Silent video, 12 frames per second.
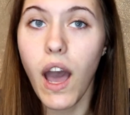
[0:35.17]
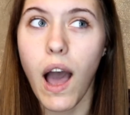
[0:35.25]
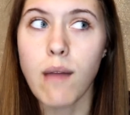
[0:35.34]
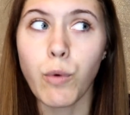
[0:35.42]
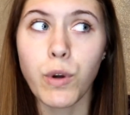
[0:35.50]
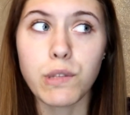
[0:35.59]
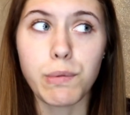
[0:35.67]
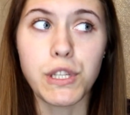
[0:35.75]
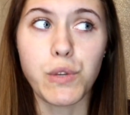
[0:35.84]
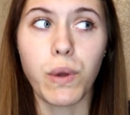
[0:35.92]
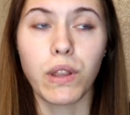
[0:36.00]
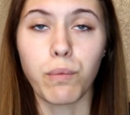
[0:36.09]
I'm going to be
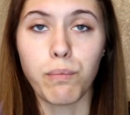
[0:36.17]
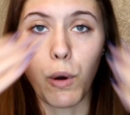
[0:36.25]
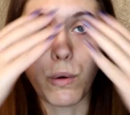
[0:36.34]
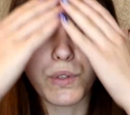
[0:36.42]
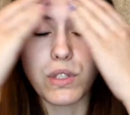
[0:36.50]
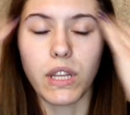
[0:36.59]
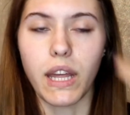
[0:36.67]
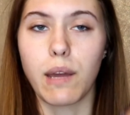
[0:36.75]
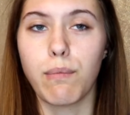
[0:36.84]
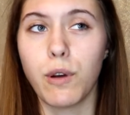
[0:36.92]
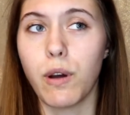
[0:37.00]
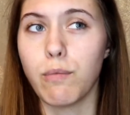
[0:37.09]
doing the most, like
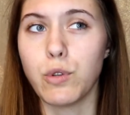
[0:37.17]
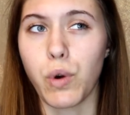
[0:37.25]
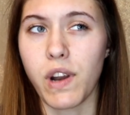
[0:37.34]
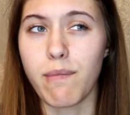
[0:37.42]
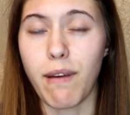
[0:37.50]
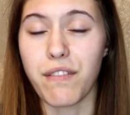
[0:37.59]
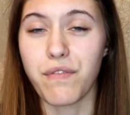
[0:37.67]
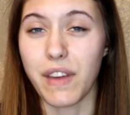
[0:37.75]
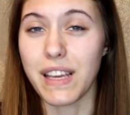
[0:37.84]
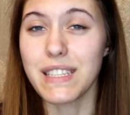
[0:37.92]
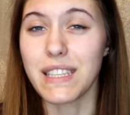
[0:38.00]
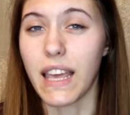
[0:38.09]
a majority of my
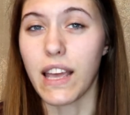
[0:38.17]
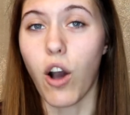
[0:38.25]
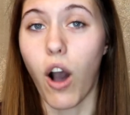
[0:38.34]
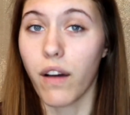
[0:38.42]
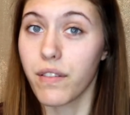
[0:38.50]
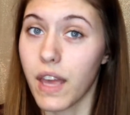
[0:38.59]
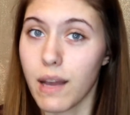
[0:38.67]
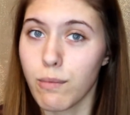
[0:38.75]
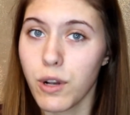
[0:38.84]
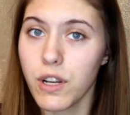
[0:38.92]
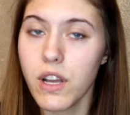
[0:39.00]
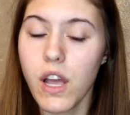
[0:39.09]
face, like off
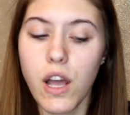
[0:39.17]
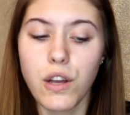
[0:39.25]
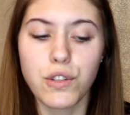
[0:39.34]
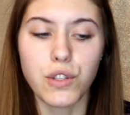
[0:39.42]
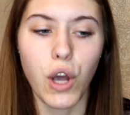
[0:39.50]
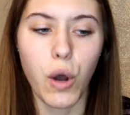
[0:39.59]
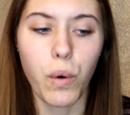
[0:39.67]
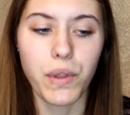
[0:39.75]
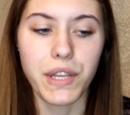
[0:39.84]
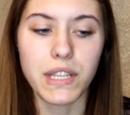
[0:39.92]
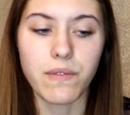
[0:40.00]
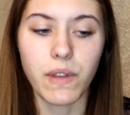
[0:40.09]
camera. So
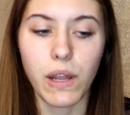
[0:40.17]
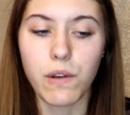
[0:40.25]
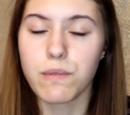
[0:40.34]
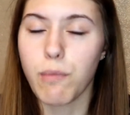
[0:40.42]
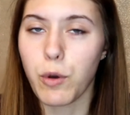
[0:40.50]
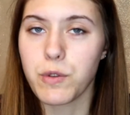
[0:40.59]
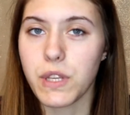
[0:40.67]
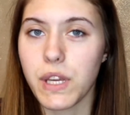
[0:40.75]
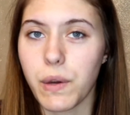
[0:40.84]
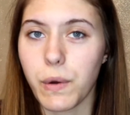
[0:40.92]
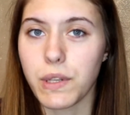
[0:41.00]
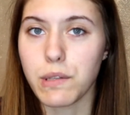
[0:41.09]
this video is mostly
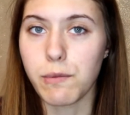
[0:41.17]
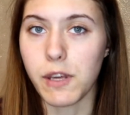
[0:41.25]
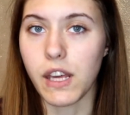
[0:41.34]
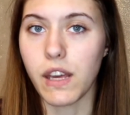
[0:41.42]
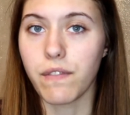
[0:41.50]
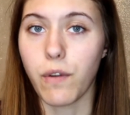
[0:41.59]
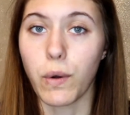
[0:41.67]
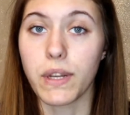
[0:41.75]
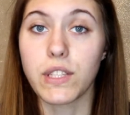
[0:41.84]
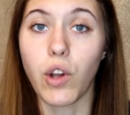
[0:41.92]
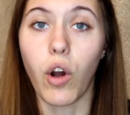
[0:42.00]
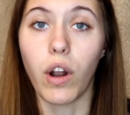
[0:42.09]
going to be
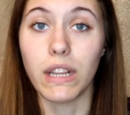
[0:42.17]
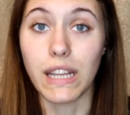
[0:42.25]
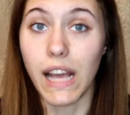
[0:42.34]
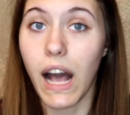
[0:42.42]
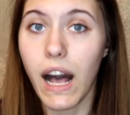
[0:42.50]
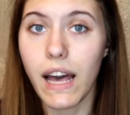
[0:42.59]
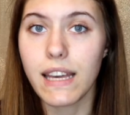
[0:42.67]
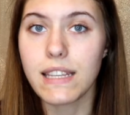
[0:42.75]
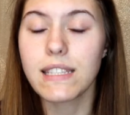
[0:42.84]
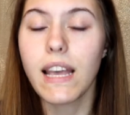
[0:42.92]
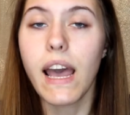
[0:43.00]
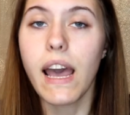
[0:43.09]
focused on the
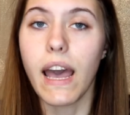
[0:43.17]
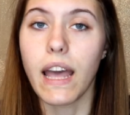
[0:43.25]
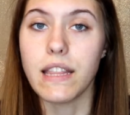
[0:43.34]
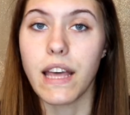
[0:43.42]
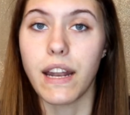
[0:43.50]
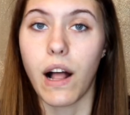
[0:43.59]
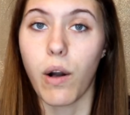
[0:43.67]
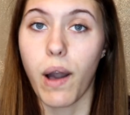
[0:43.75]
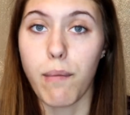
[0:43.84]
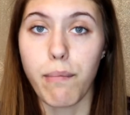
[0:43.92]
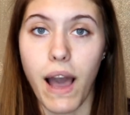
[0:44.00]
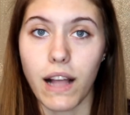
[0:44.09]
eyes, and then I'll
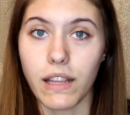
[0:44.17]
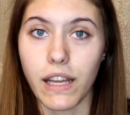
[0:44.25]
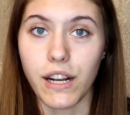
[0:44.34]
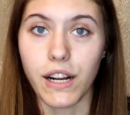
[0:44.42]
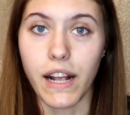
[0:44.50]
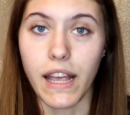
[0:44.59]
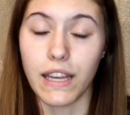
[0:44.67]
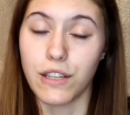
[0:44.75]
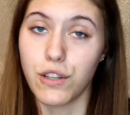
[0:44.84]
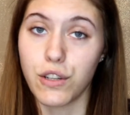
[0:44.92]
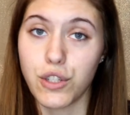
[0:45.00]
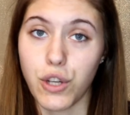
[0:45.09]
come back later
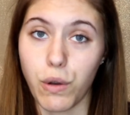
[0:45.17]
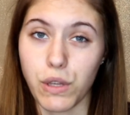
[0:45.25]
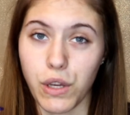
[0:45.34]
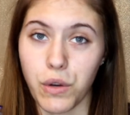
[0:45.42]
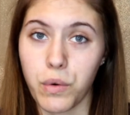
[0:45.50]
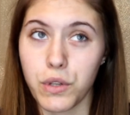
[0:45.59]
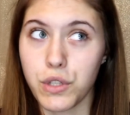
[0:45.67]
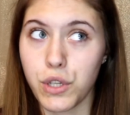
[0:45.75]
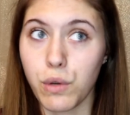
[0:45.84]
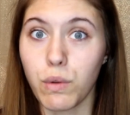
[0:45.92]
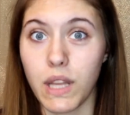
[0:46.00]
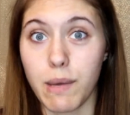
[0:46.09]
and show you
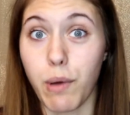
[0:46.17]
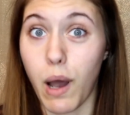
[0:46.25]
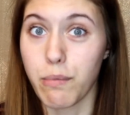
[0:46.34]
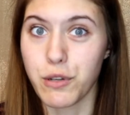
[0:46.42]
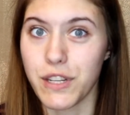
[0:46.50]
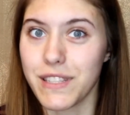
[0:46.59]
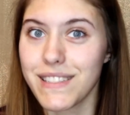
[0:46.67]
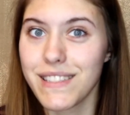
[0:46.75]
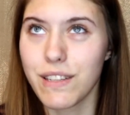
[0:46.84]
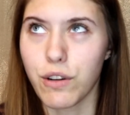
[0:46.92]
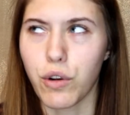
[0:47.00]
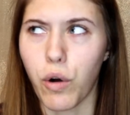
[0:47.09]
two lip
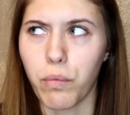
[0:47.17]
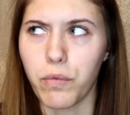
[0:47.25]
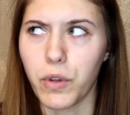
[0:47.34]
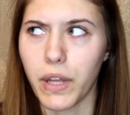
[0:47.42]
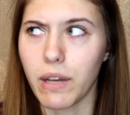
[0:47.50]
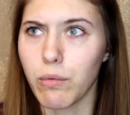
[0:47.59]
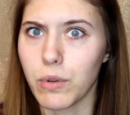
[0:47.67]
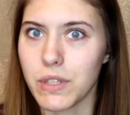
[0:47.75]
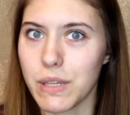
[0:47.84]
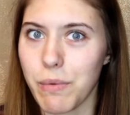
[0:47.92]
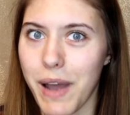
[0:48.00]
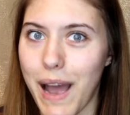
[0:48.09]
options. Hopefully, we'll
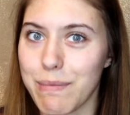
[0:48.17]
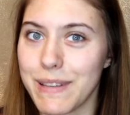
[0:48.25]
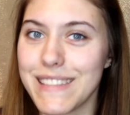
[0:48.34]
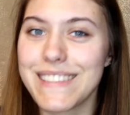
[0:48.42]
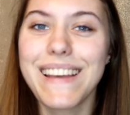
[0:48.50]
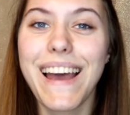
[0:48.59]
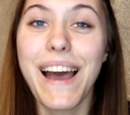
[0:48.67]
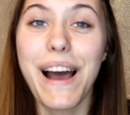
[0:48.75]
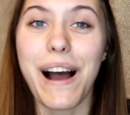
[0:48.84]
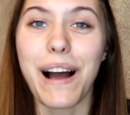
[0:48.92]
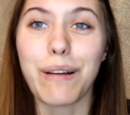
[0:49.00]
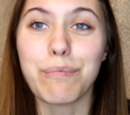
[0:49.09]
see what happens.
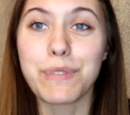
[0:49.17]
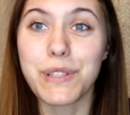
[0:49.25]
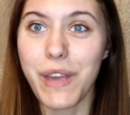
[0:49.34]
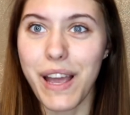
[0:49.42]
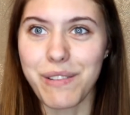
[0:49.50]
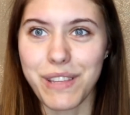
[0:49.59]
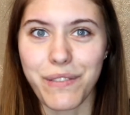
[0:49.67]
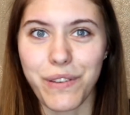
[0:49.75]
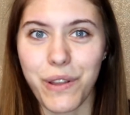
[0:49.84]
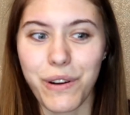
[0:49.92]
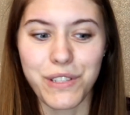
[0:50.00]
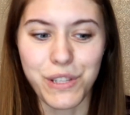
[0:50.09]
So yeah, without
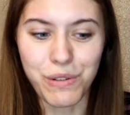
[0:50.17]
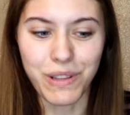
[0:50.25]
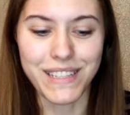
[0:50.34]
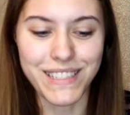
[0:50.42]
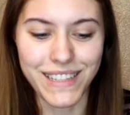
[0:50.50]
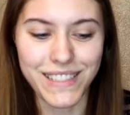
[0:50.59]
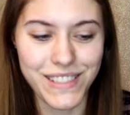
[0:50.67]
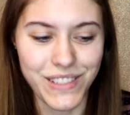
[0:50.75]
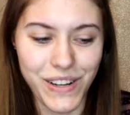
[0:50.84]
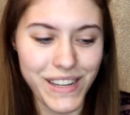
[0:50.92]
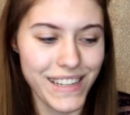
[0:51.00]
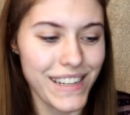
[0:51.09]
further ado, let's get
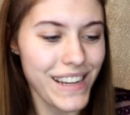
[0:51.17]
started.